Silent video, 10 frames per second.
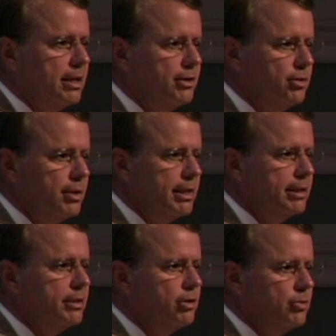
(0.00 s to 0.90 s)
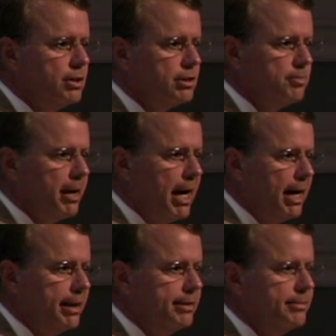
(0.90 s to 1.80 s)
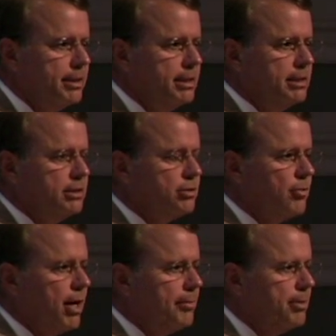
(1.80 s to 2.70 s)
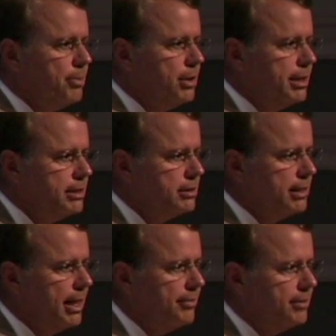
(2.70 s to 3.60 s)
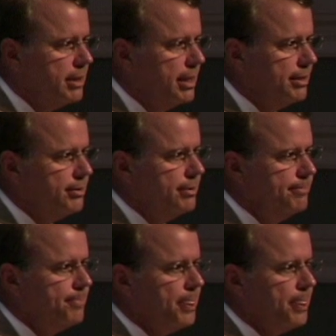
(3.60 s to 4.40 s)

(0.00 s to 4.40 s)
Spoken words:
and you need it, you just buy it. So Robert put his staff together